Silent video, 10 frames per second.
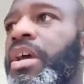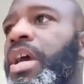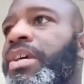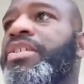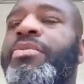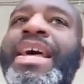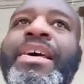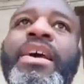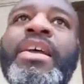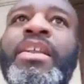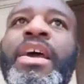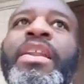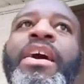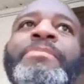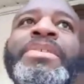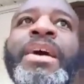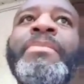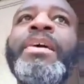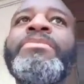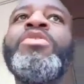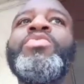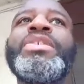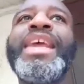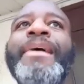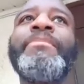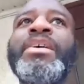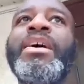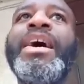And so that, and I'm using that, but